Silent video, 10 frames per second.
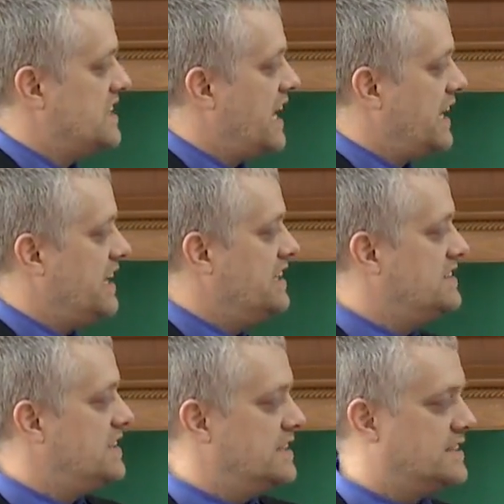That
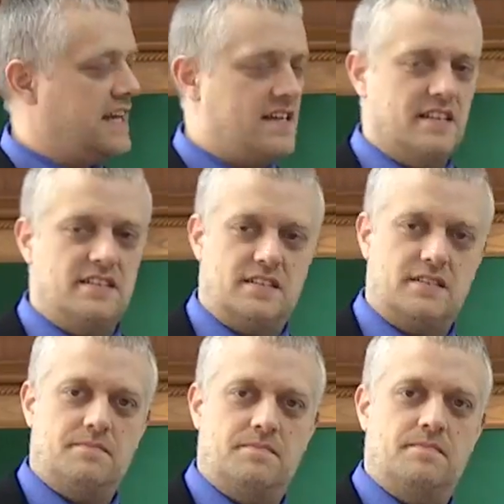is a
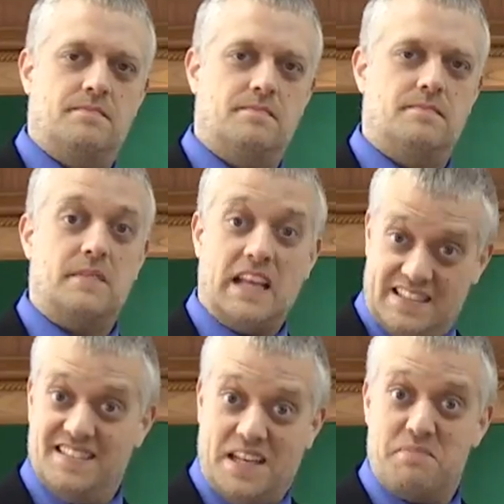sentence.
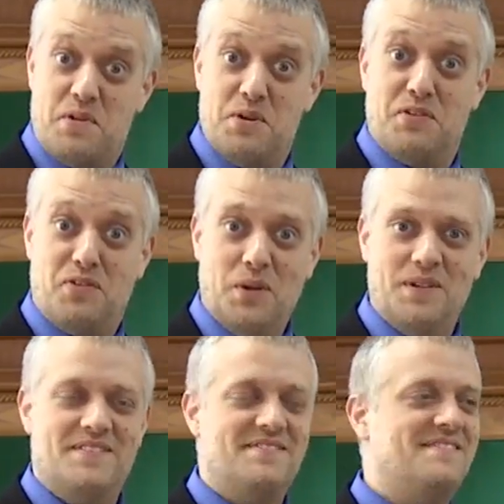Isn't it
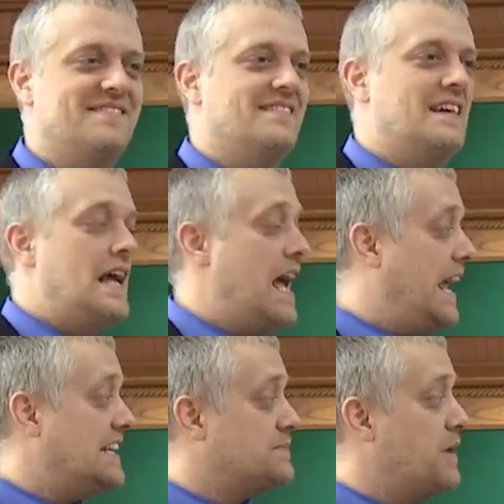beautiful?
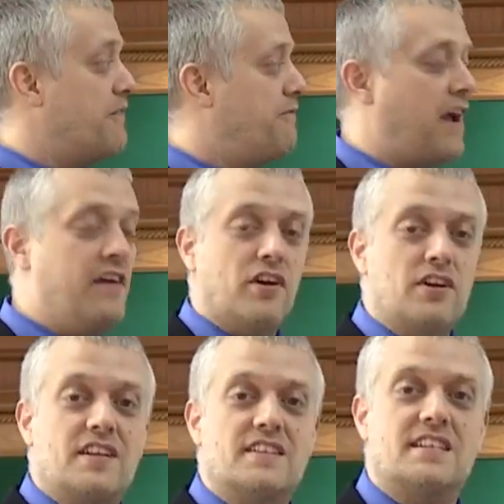It's my
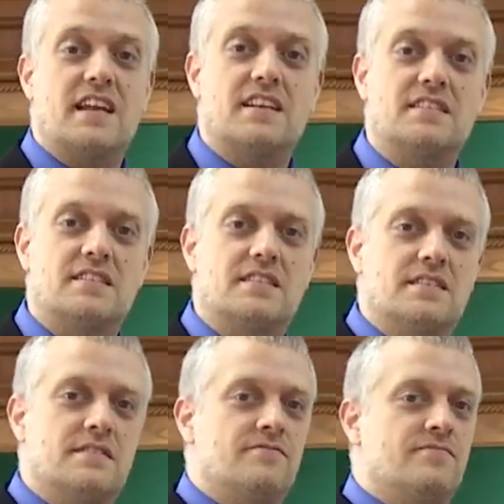favorite sentence.
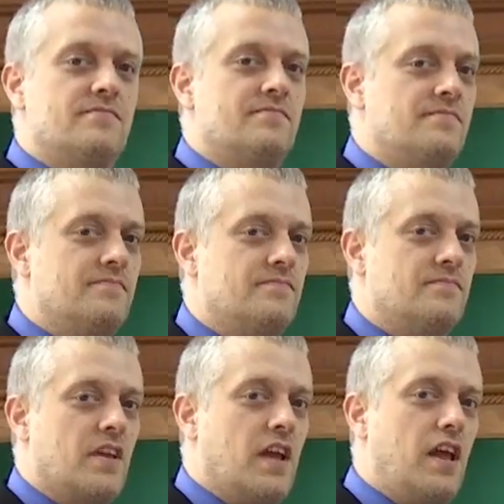
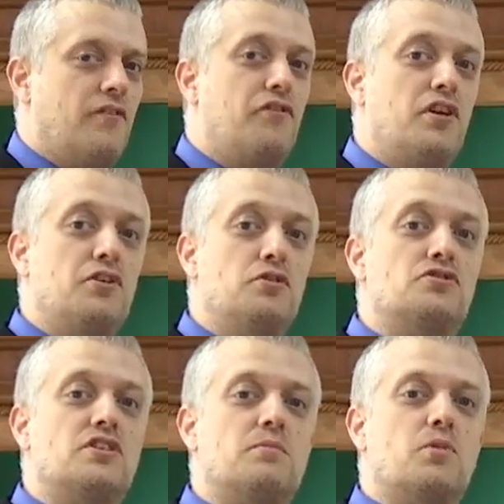If we
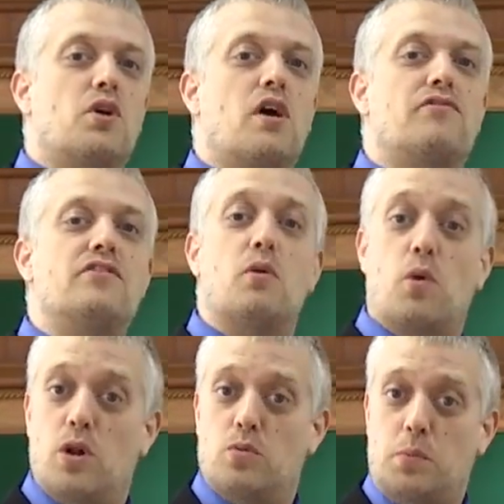used it more often, the
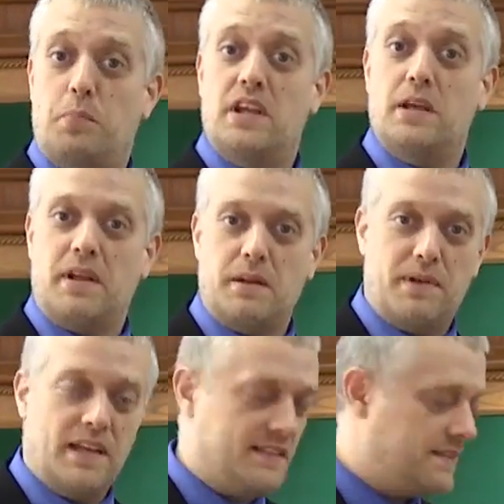world would be a better
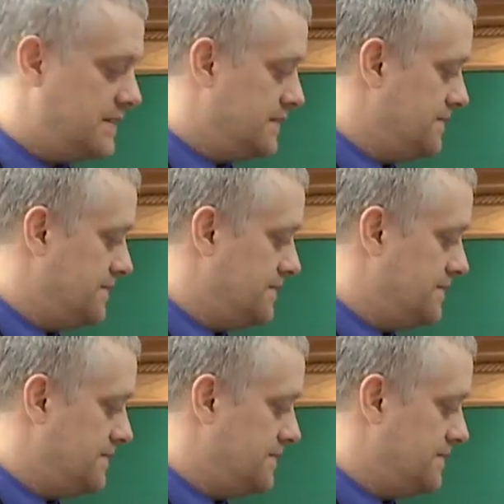place.